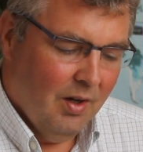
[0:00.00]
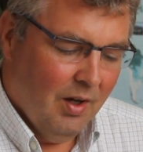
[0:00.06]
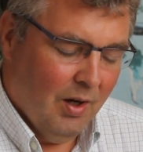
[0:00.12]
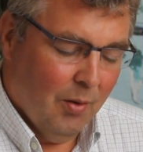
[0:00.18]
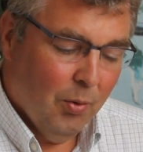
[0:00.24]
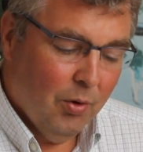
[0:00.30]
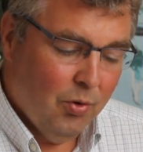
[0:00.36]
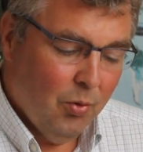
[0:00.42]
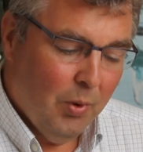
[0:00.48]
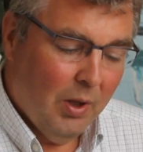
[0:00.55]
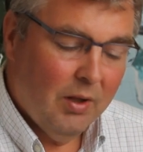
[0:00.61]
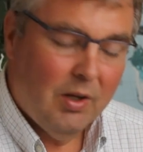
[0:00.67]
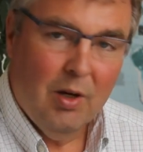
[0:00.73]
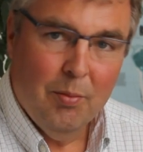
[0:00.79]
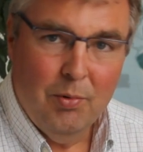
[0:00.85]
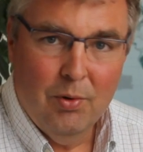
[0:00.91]
I want to
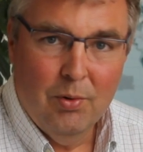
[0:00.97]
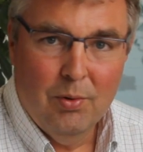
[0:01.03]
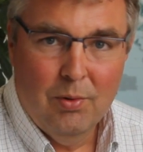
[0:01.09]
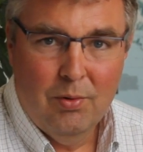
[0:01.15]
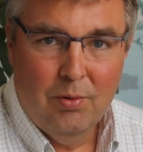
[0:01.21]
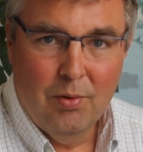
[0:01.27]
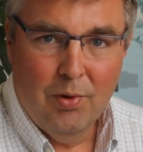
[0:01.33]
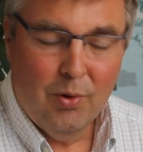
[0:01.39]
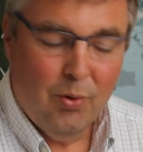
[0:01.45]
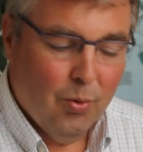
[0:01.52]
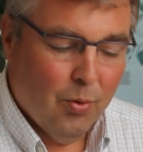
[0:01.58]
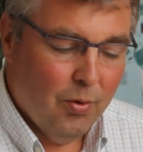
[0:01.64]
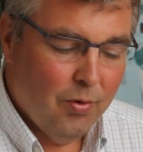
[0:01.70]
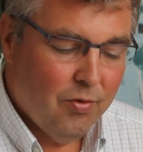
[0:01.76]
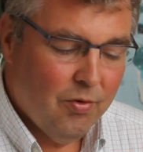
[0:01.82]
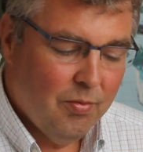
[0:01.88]
welcome you to the
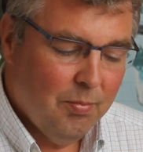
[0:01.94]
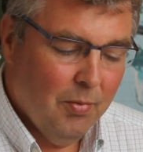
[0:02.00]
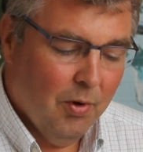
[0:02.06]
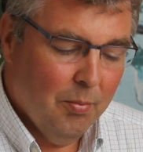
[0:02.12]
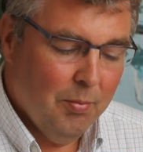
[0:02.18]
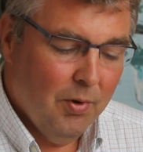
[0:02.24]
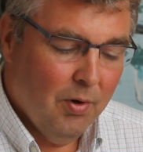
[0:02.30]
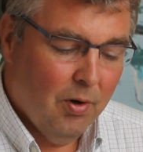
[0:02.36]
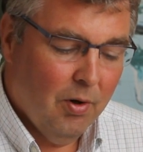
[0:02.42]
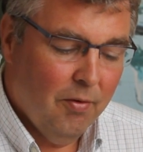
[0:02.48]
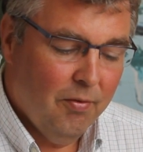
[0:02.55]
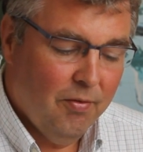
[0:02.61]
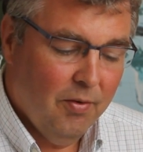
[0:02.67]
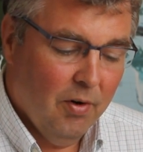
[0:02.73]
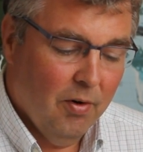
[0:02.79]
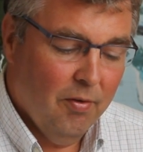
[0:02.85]
course on
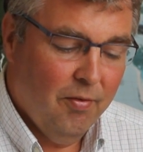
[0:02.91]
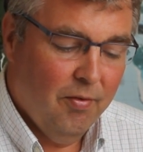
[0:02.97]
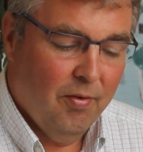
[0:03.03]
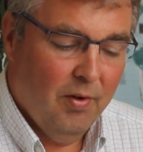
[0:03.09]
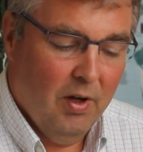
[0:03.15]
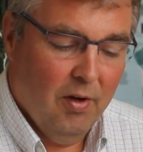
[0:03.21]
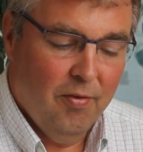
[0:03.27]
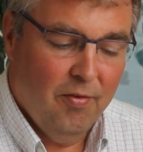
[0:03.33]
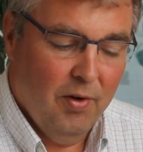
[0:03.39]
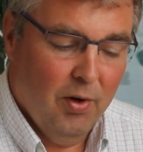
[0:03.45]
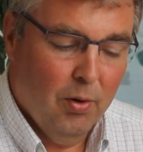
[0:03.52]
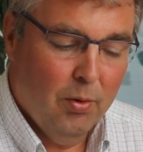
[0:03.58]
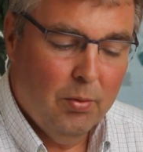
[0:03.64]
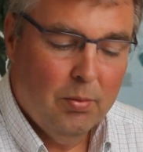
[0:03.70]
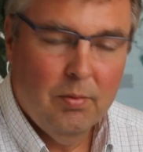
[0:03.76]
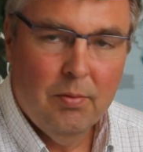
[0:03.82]
behalf of
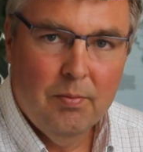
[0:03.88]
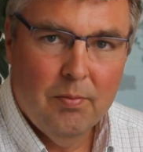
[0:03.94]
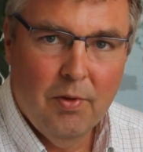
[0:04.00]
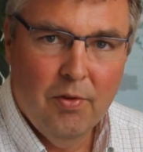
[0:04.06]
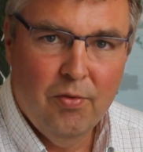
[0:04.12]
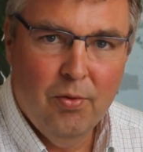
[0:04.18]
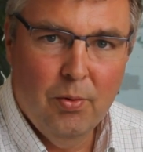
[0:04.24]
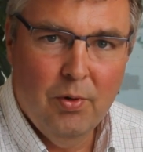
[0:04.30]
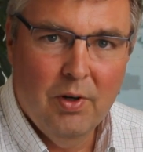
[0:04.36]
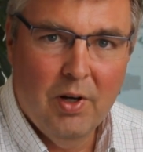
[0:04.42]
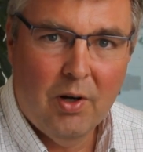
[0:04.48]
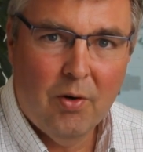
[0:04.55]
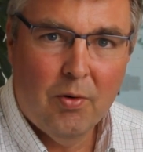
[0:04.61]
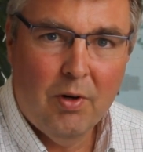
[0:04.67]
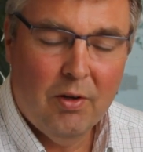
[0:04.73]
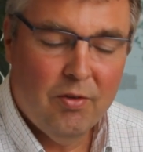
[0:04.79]
FAO, the Food and
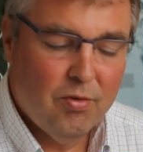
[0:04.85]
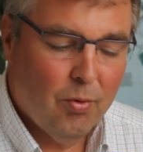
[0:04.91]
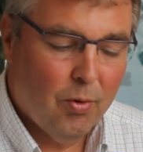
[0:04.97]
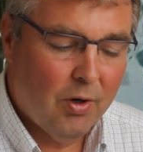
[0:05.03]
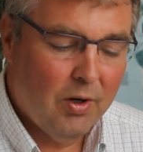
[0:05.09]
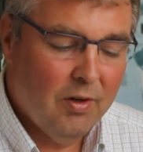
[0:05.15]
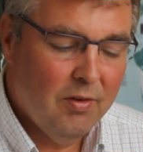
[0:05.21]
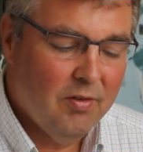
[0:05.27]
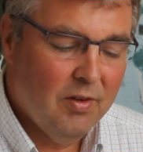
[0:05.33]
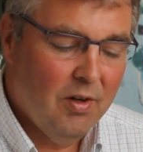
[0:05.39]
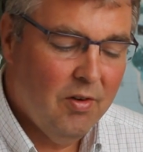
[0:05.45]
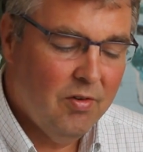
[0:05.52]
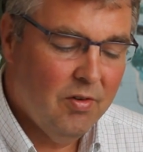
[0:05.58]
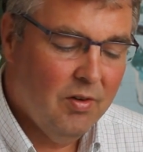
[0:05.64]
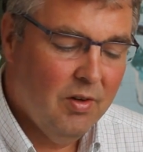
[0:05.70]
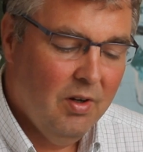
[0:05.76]
Agriculture
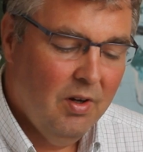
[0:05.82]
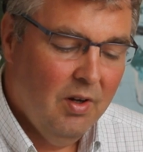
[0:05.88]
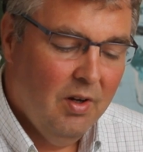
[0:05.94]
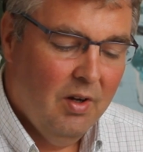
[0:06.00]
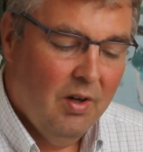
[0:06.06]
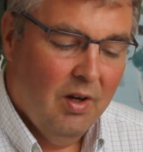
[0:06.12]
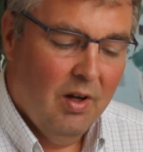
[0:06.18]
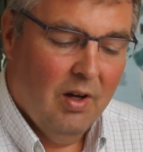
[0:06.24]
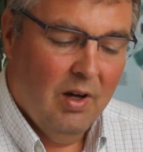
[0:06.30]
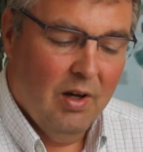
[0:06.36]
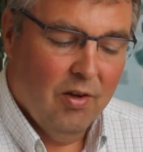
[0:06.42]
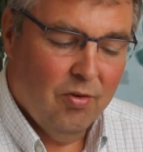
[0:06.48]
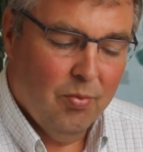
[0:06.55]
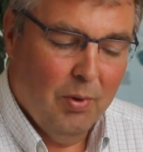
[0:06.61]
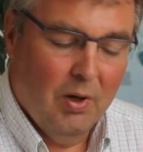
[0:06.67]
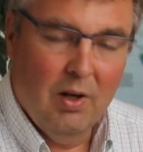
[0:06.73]
Organization,
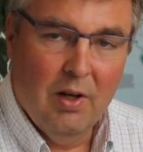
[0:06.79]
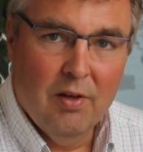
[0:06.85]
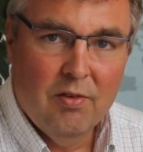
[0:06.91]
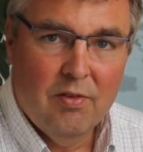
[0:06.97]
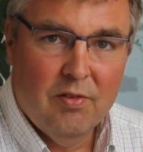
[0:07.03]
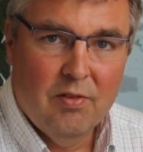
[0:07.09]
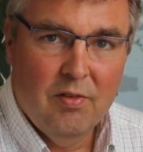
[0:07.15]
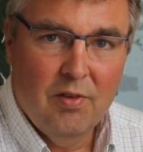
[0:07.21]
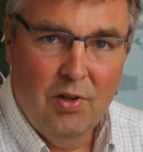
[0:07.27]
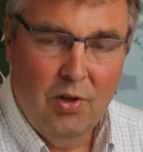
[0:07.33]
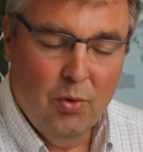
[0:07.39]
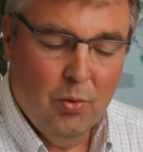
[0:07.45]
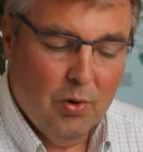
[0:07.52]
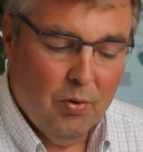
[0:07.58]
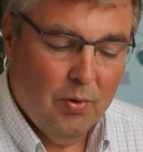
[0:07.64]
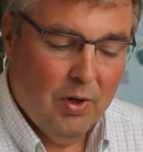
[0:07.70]
as well as the
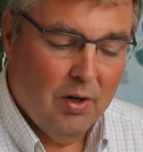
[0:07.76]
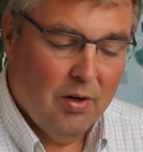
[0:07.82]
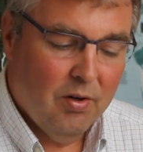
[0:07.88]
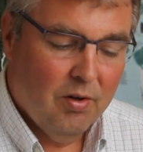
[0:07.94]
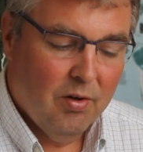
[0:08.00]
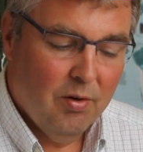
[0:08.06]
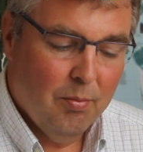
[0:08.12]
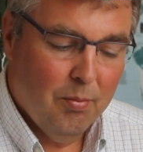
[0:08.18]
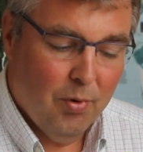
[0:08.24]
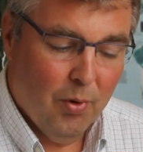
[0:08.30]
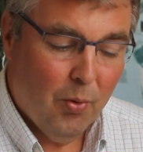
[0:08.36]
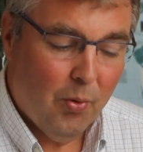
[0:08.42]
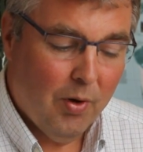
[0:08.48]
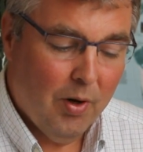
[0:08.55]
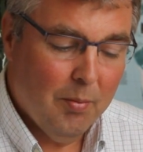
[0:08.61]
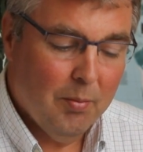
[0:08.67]
UN REDD
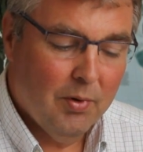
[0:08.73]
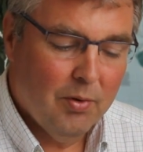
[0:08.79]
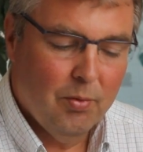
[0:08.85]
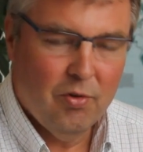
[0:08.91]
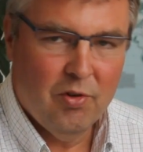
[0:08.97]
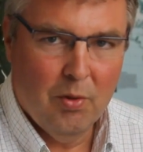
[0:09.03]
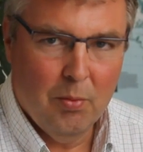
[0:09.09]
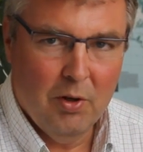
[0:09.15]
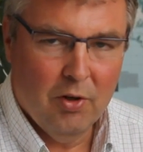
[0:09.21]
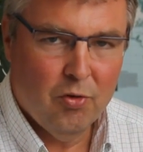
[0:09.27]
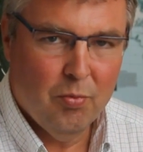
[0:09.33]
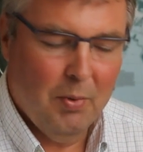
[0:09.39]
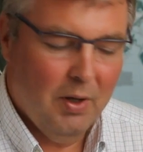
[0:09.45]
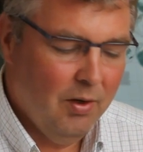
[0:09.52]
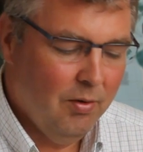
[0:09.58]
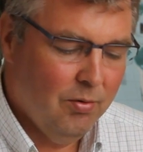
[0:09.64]
program, which I will
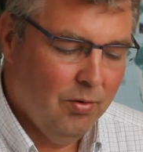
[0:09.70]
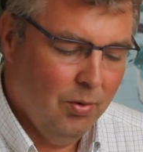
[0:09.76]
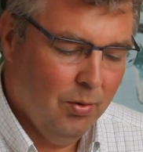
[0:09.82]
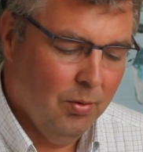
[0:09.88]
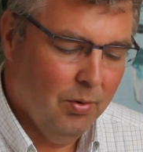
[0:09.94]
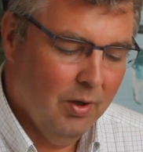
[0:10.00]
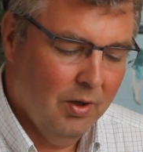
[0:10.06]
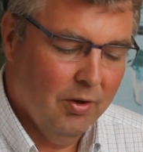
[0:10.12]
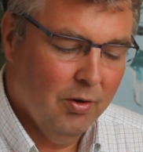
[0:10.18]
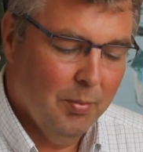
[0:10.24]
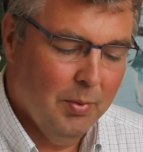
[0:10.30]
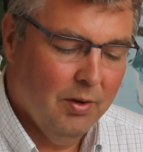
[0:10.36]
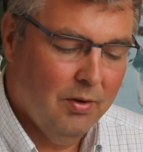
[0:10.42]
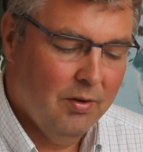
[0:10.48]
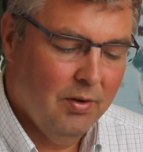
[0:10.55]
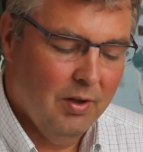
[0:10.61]
explain to you a little
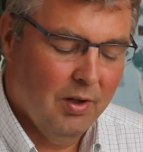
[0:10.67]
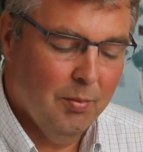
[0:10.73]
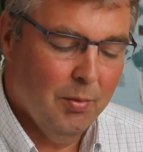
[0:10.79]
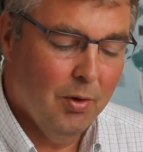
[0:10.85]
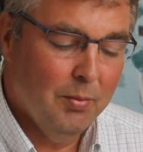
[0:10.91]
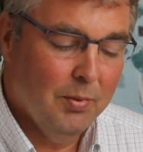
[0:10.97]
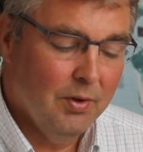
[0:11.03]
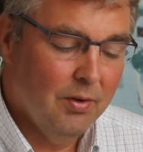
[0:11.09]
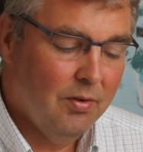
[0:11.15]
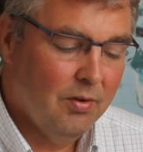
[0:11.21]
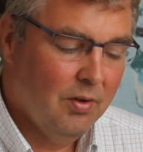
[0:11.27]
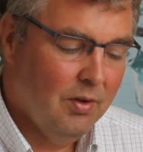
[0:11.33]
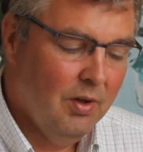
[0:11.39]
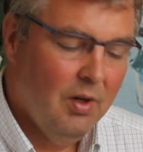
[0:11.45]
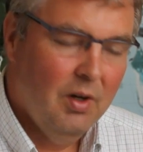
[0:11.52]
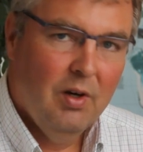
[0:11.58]
bit in a moment.
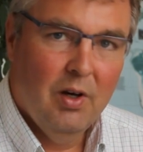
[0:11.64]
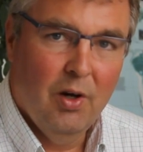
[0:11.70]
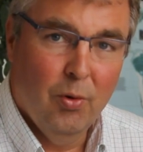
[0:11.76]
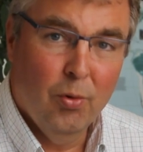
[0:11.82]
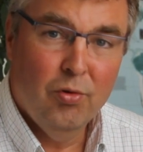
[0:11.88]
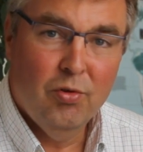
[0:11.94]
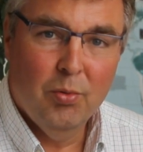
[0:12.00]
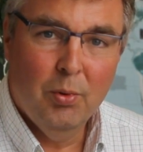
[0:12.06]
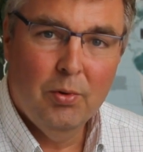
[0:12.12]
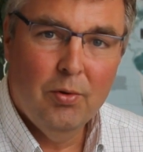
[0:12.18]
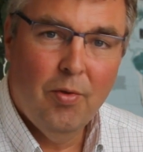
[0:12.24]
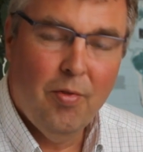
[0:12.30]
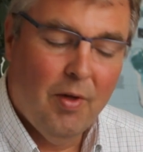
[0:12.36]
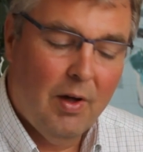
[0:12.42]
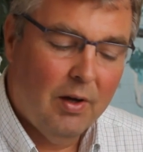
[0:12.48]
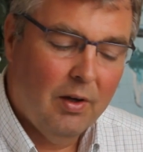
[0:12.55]
I also want to
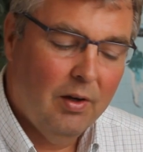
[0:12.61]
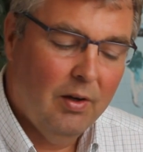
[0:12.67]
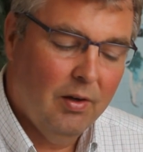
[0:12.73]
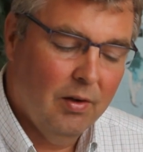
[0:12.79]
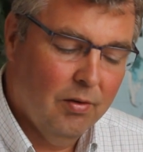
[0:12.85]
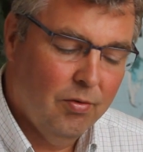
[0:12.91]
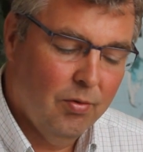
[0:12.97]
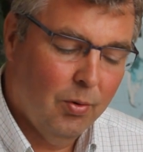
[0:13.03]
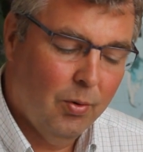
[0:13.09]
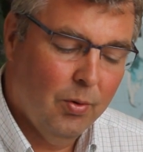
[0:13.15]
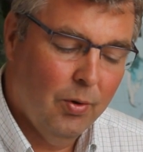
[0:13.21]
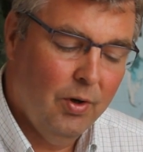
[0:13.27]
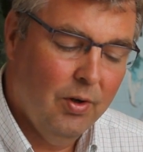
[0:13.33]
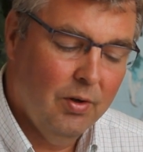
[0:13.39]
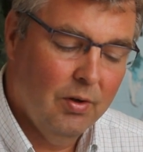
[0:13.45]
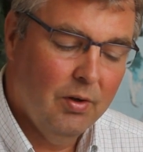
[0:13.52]
thank
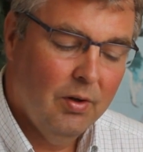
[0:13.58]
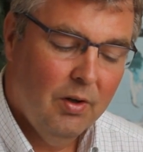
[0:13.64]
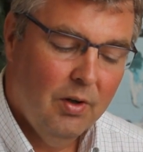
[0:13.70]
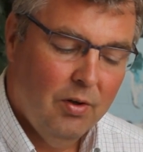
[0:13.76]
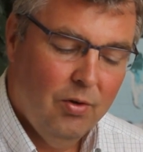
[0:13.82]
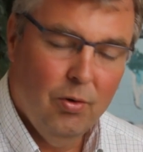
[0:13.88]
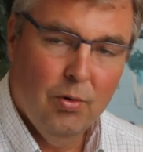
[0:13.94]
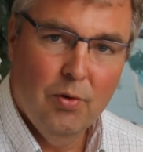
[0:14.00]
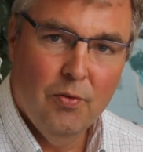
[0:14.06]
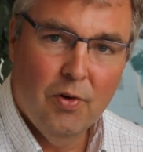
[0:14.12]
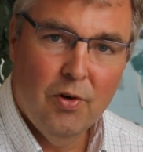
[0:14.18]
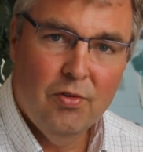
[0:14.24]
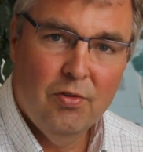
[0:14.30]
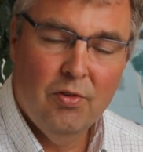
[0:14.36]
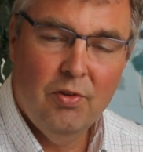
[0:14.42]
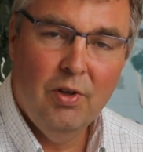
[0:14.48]
Sokoine
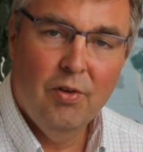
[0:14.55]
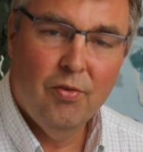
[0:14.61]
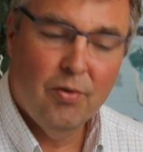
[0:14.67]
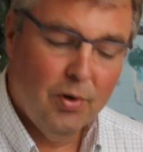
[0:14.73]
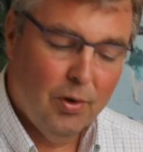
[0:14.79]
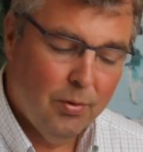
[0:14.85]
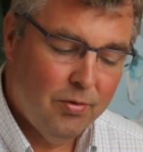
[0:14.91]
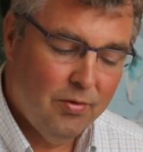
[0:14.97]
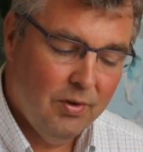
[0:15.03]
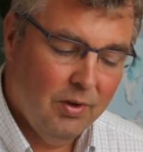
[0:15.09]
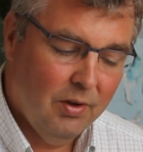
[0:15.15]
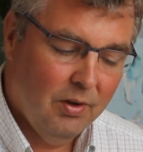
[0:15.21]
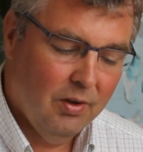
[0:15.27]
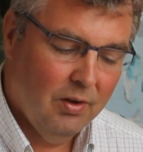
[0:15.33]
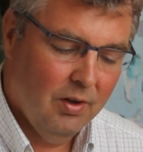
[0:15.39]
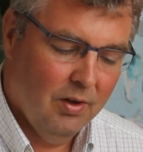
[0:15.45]
University for
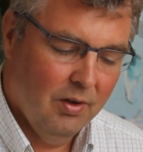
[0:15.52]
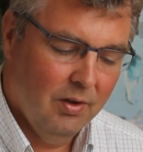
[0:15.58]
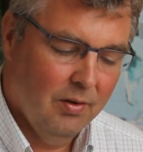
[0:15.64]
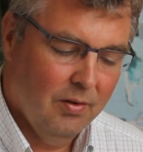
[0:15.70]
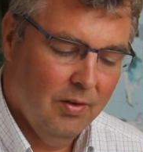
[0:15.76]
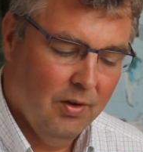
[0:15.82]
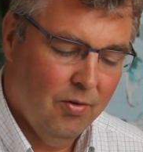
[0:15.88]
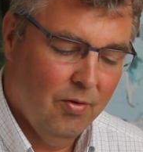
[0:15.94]
hosting the